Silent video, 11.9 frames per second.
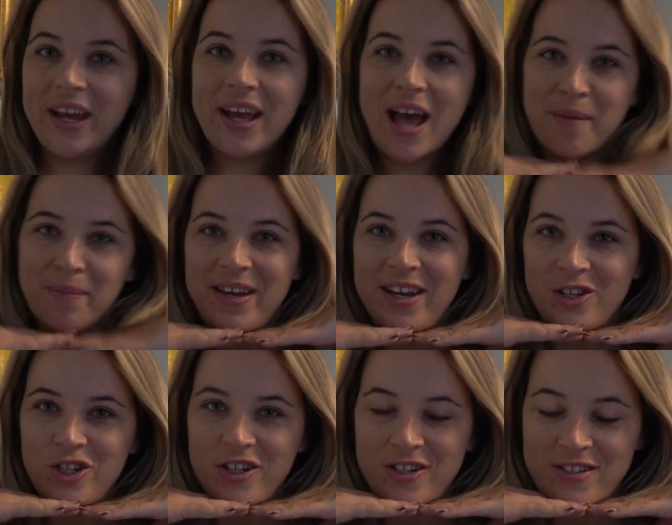Happy
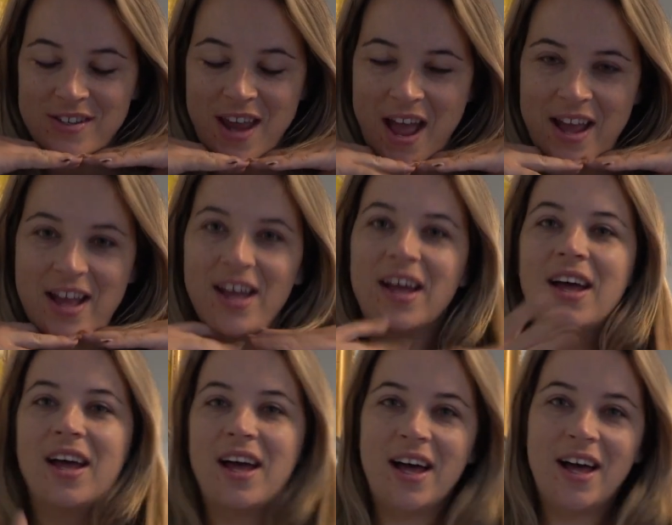Tuesday.
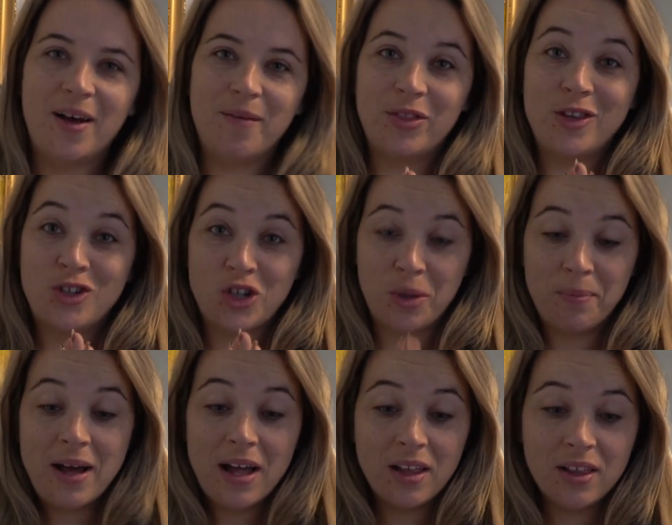The shop
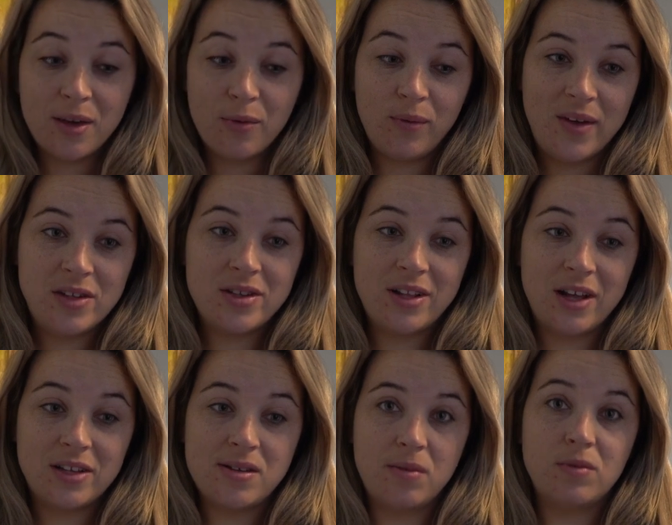bar that we went to
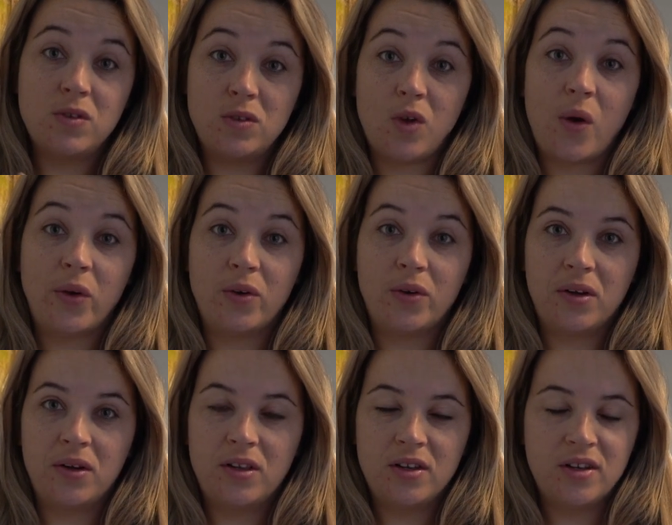last night was so
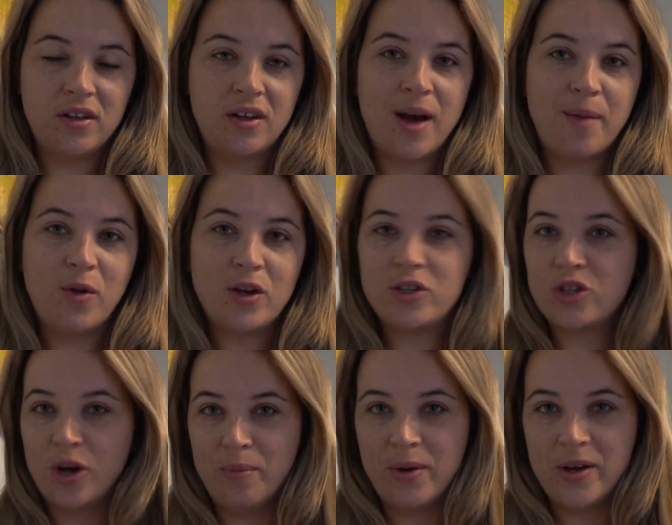good. I'm not a
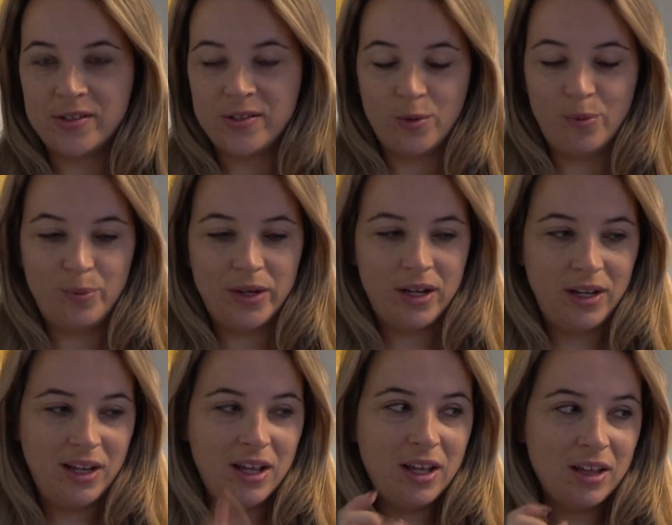shop person,
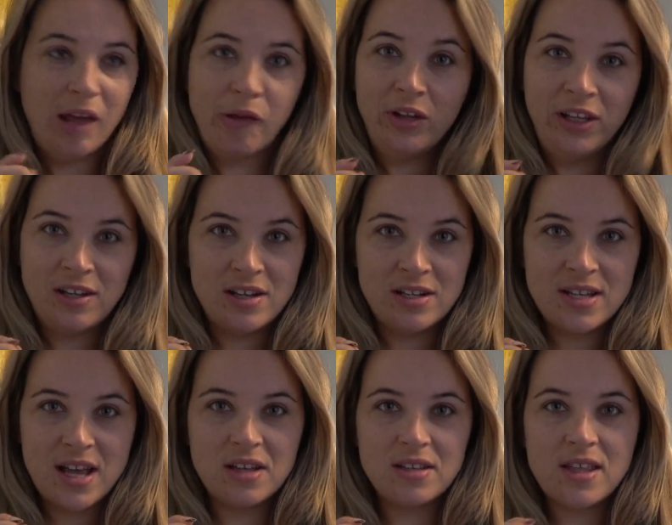but they really didn't
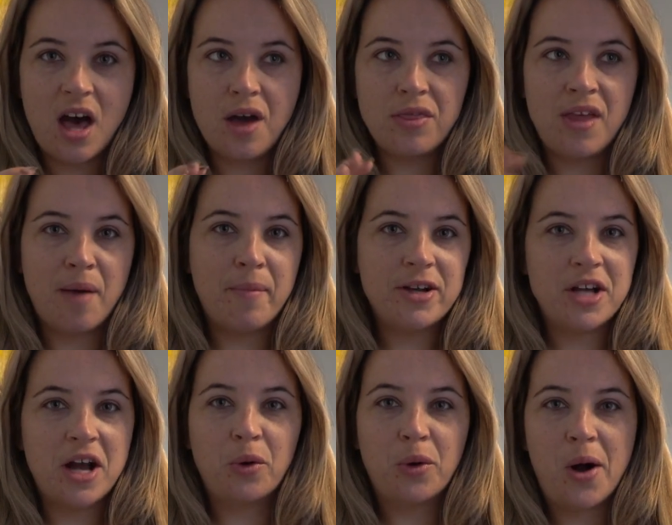taste like that much
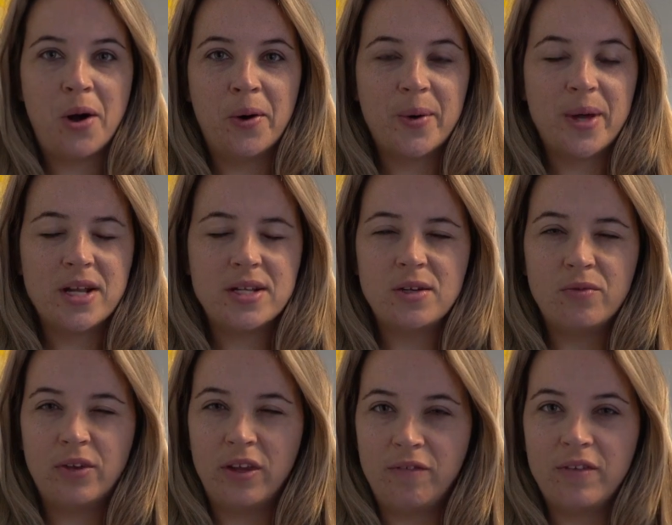alcohol, and I didn't
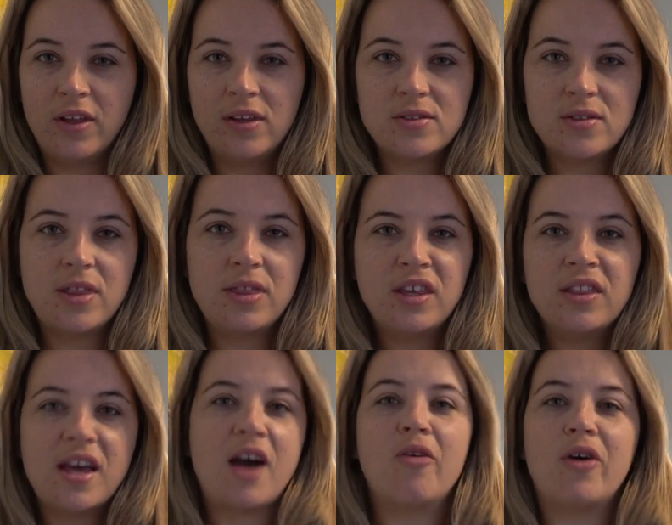really feel it. So I think
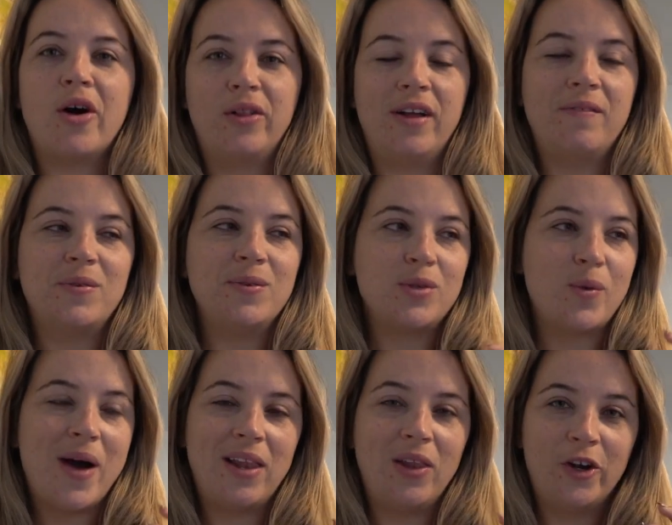the alcohol level is
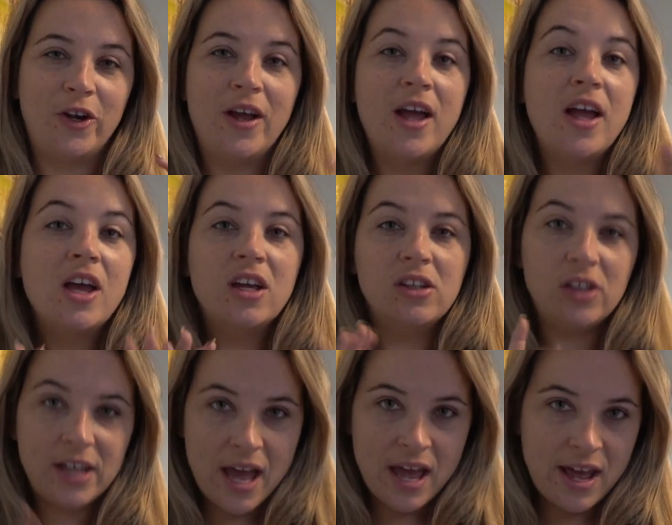quite low. You
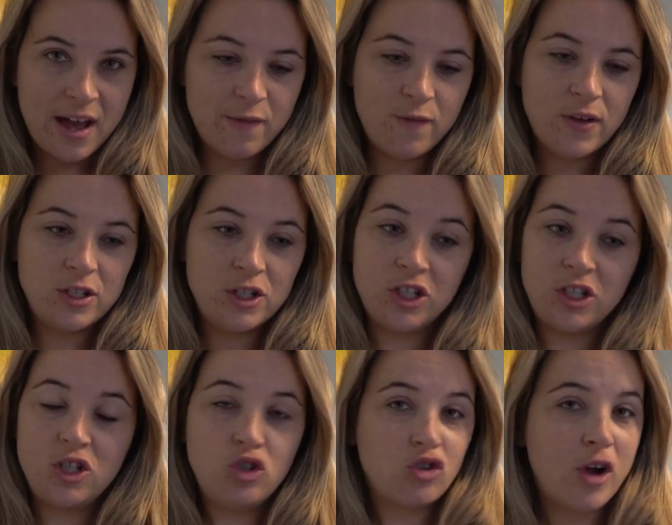can have
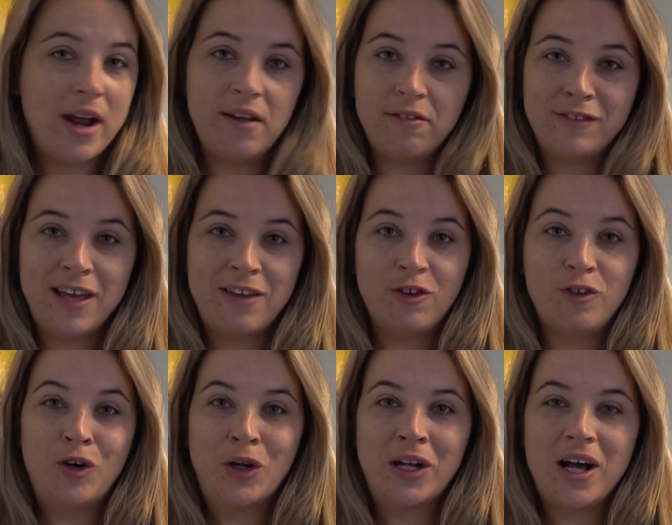straight flavored
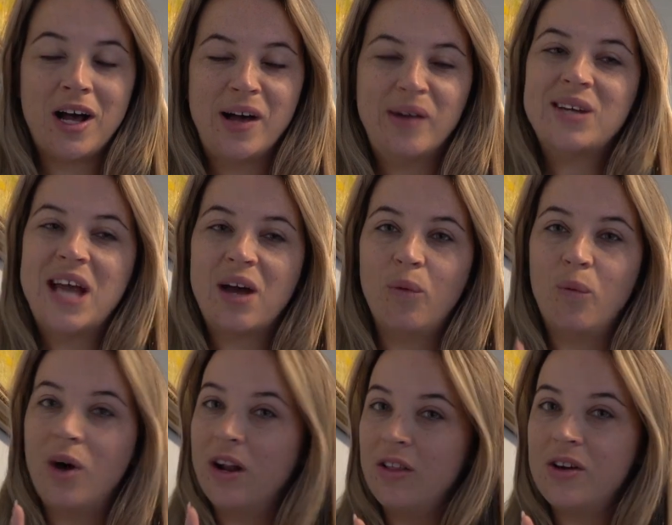vodka, and we had
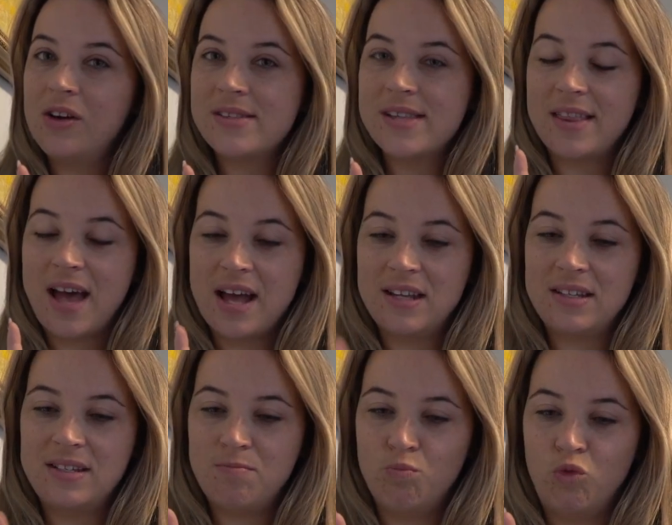one of those, and that
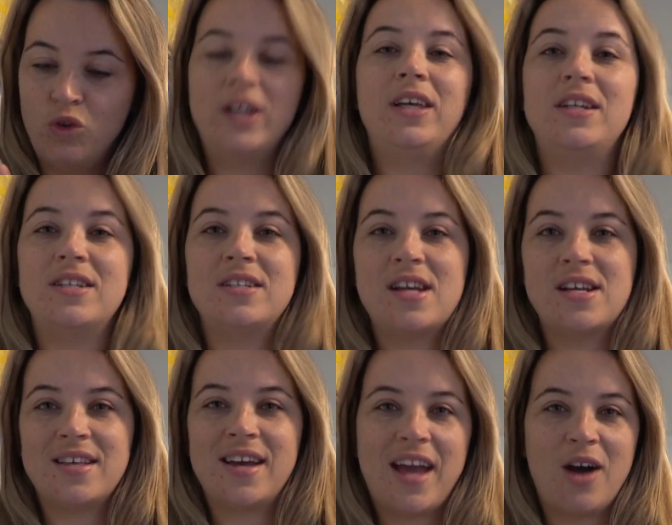really did
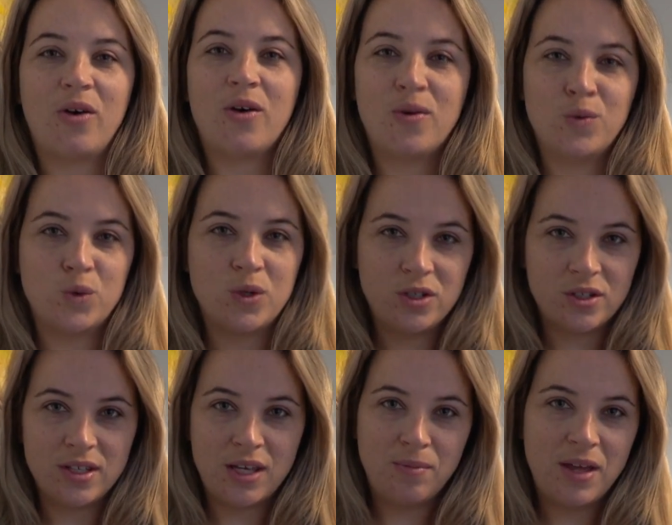taste like alcohol. So
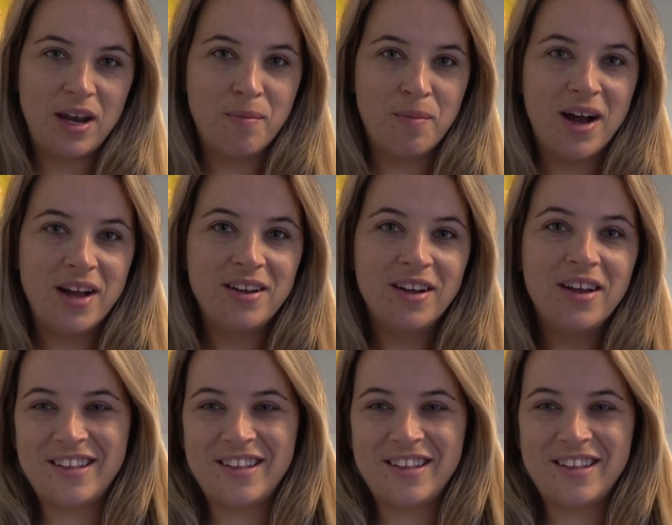just keep that in mind.